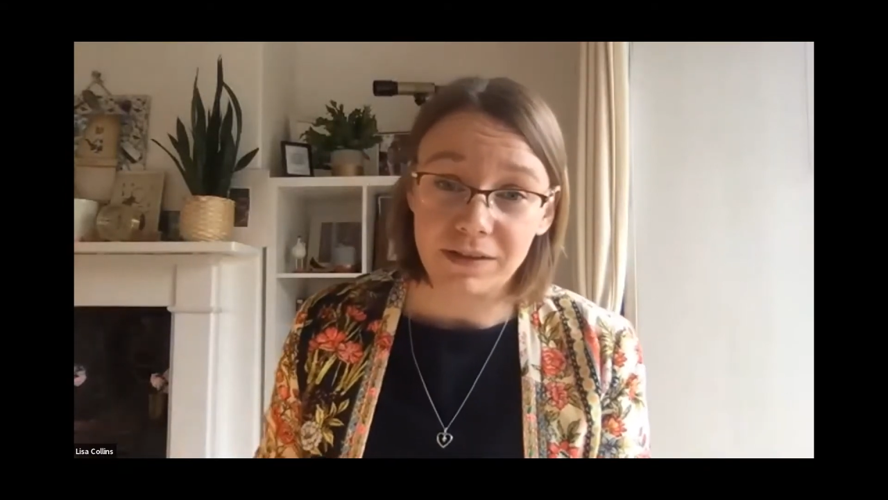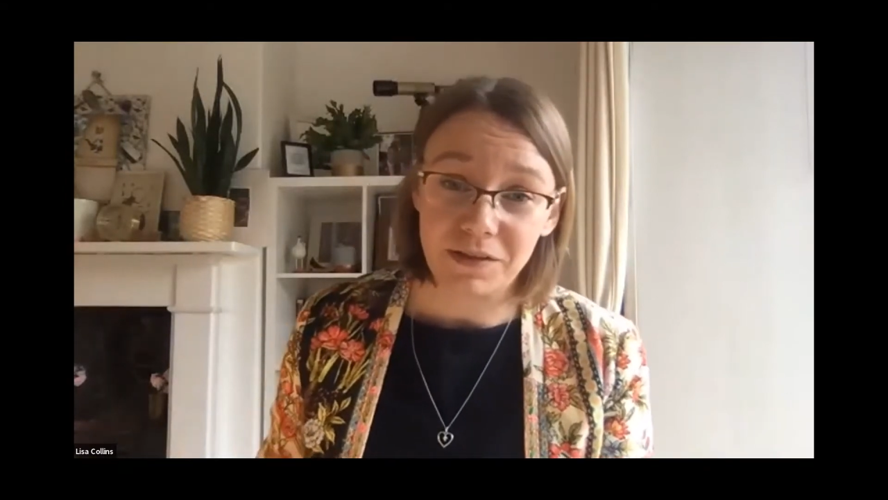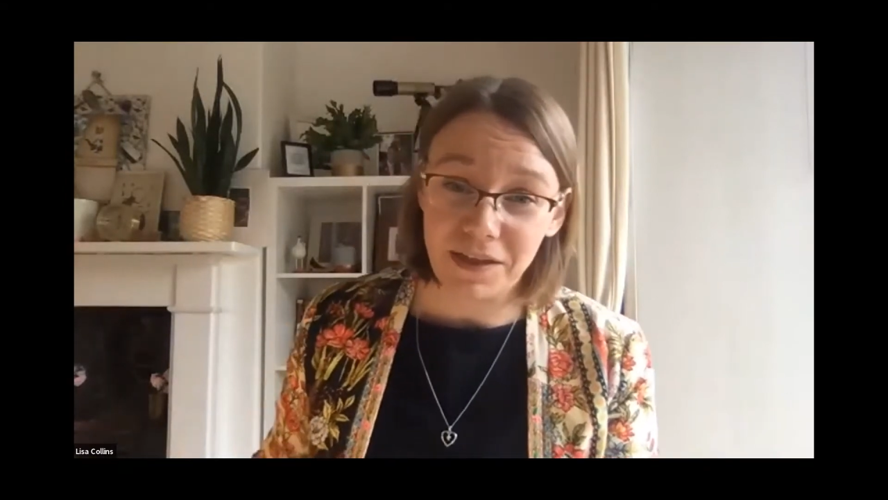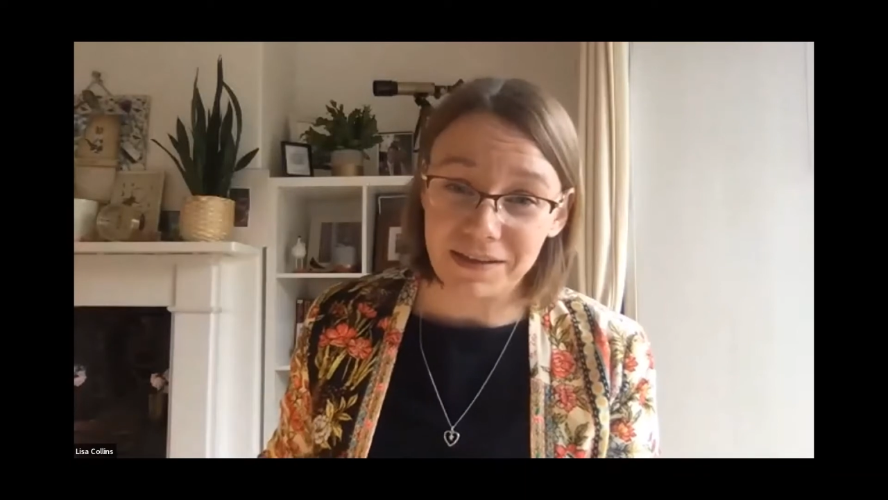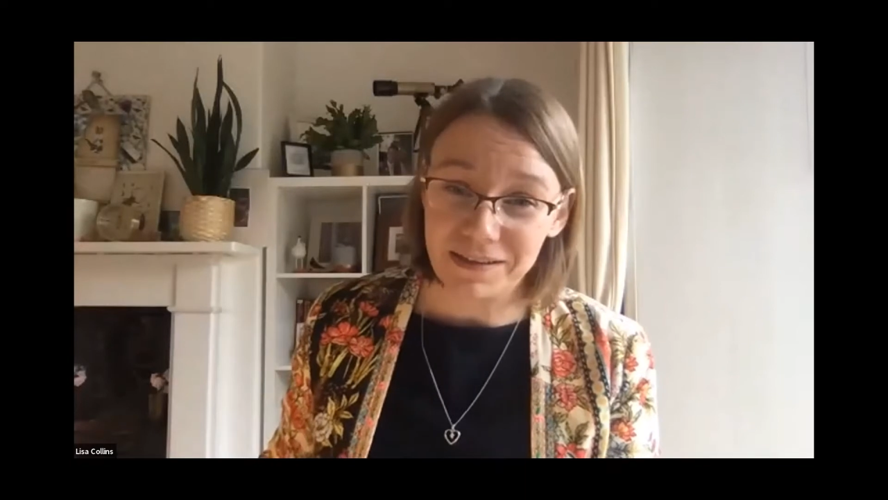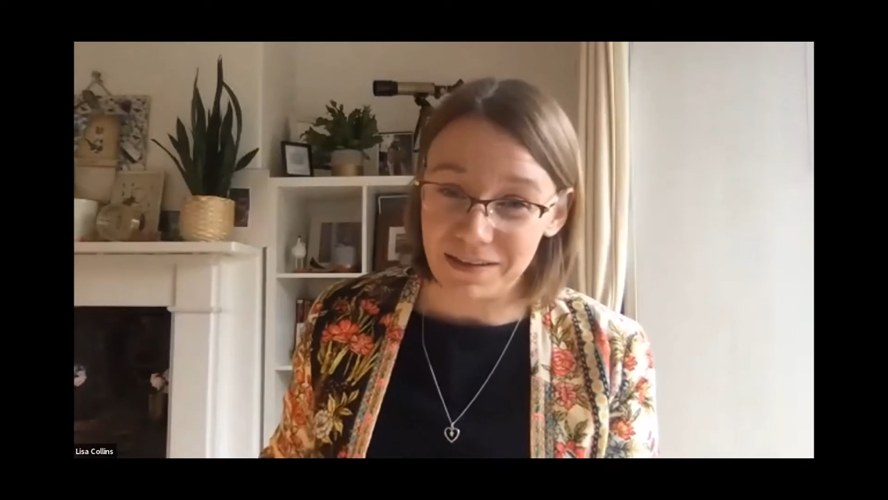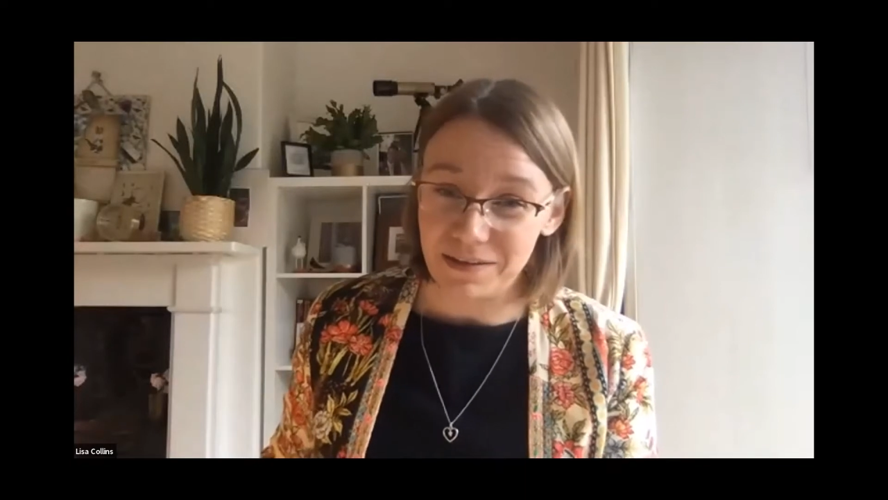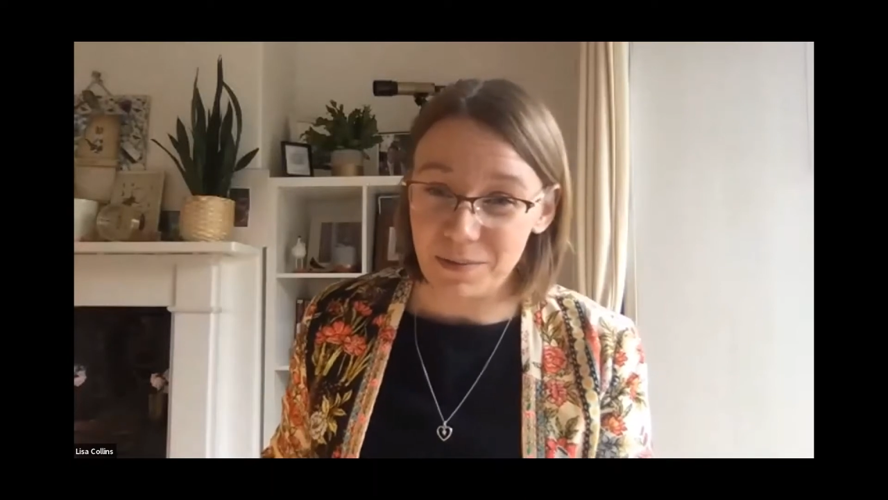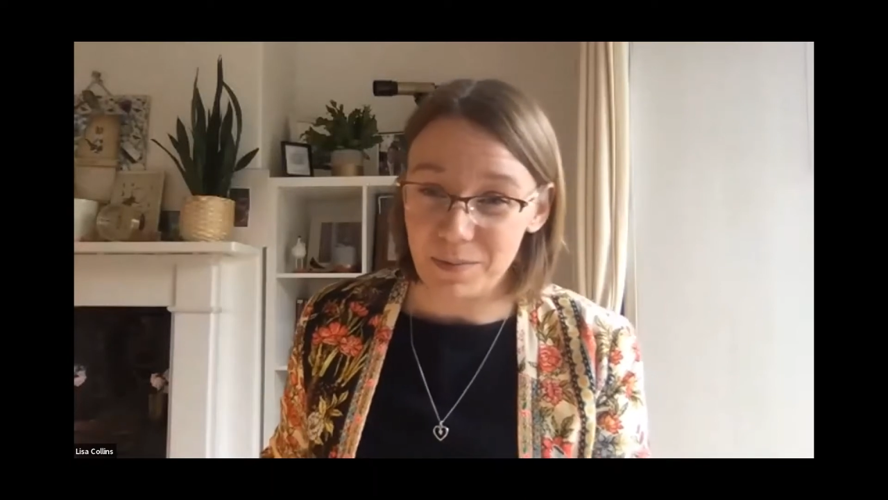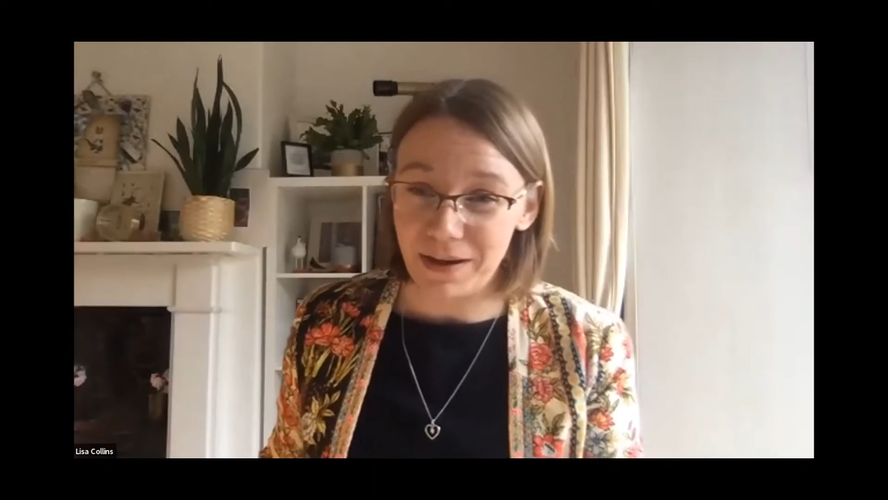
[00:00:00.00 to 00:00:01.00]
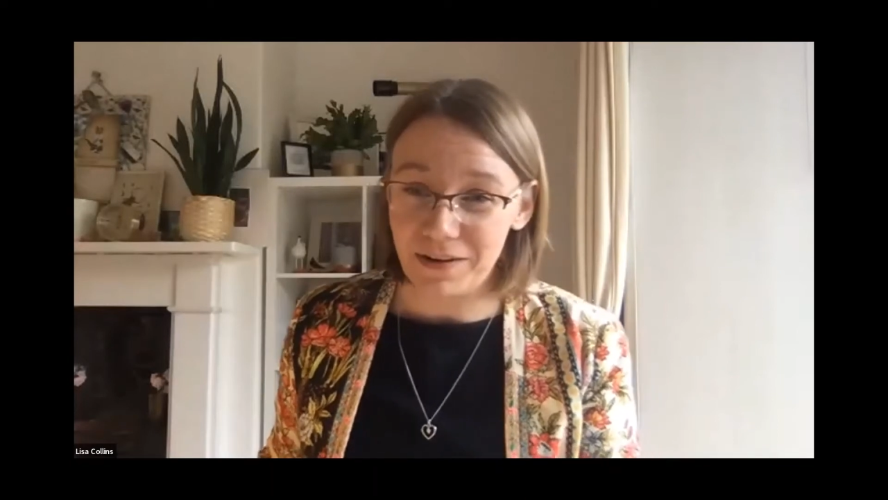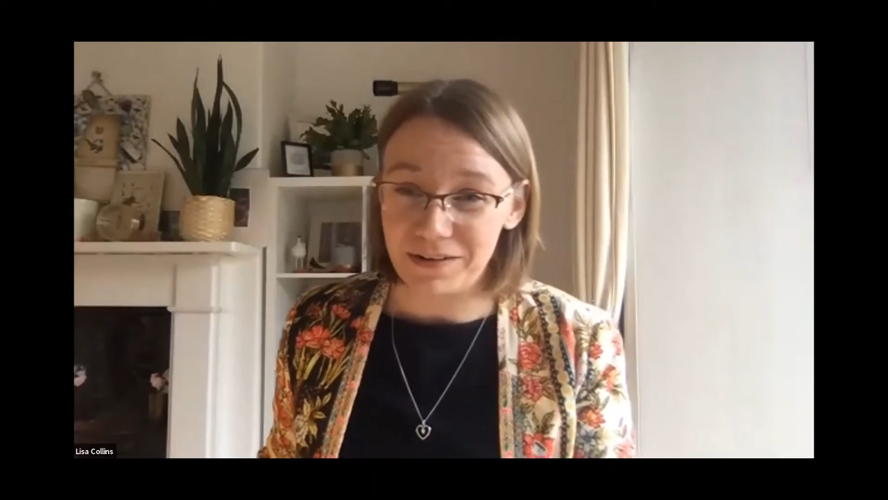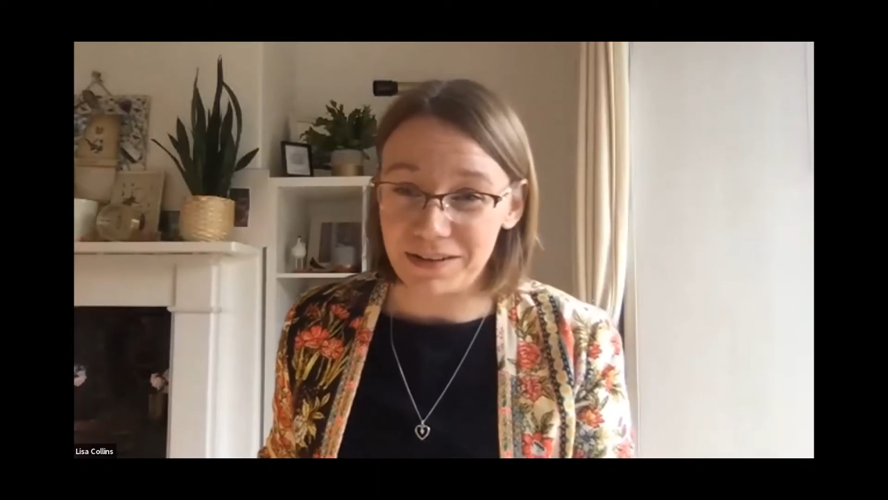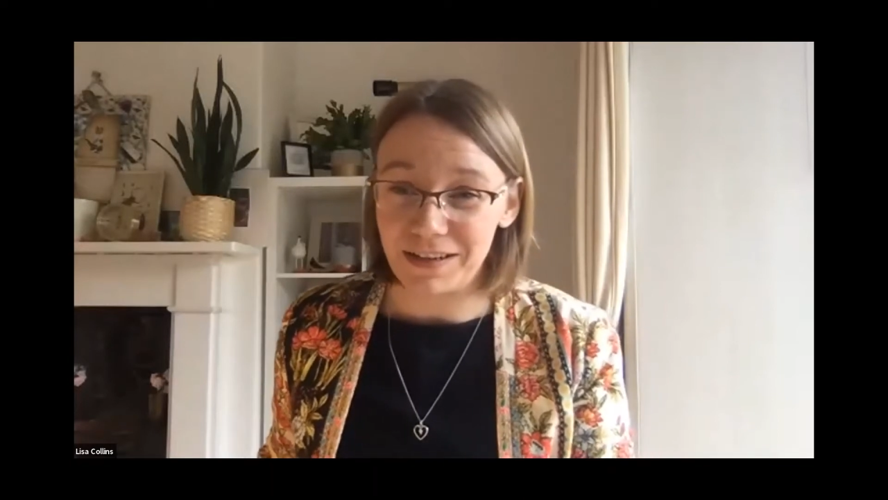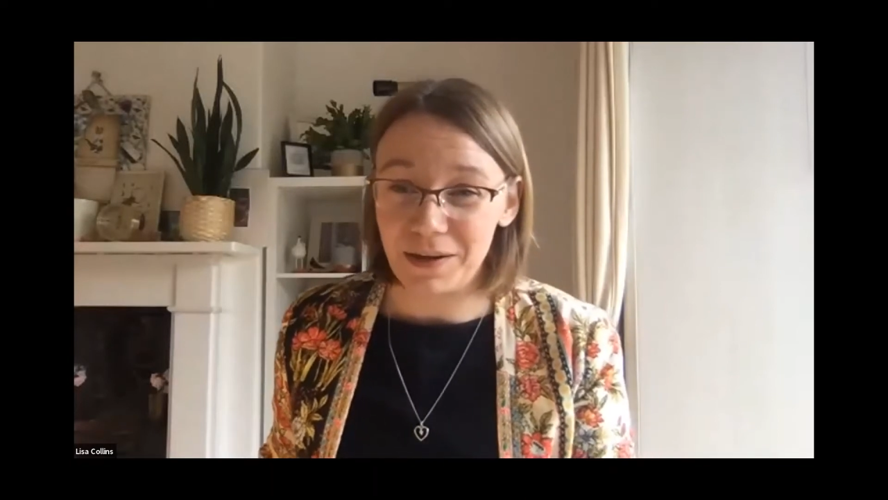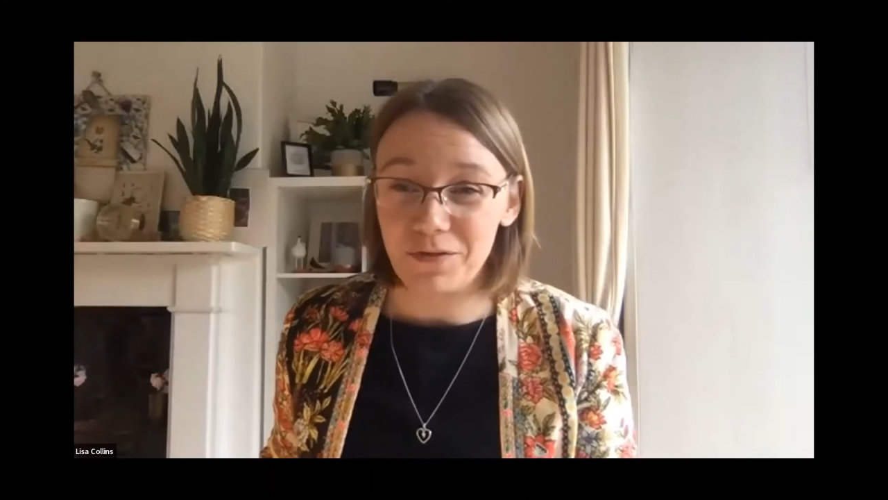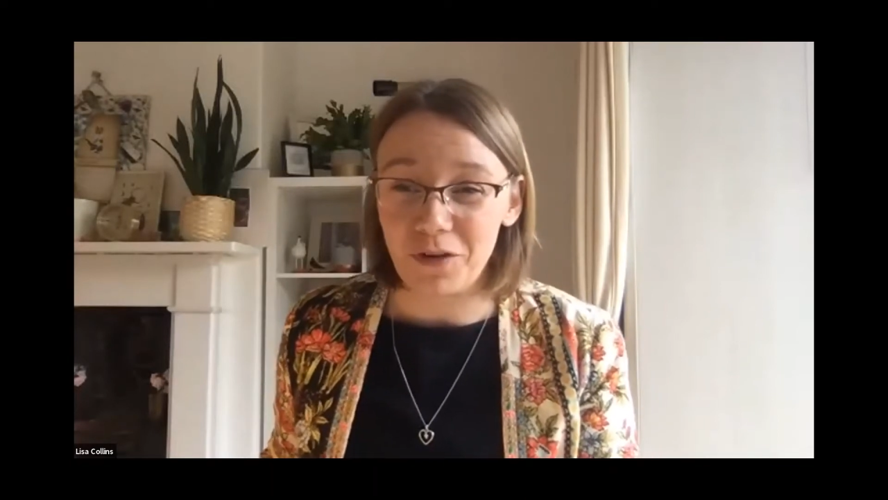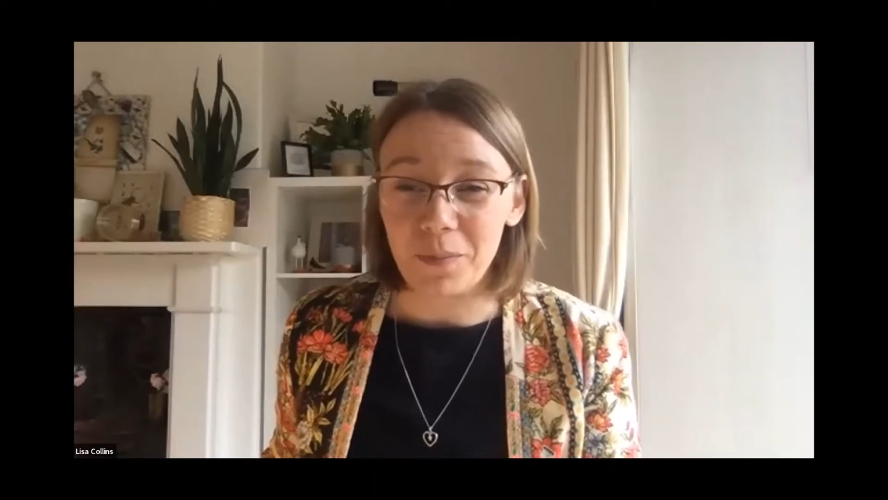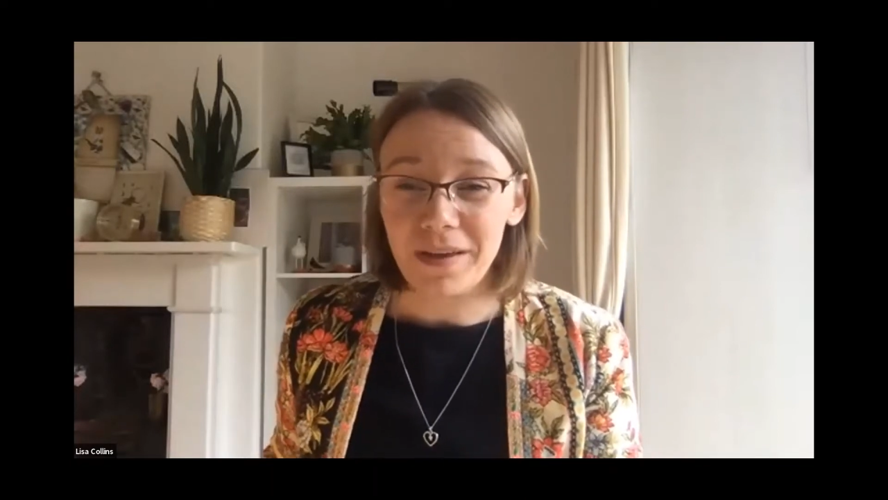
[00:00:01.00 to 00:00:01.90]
so that's the background I come from.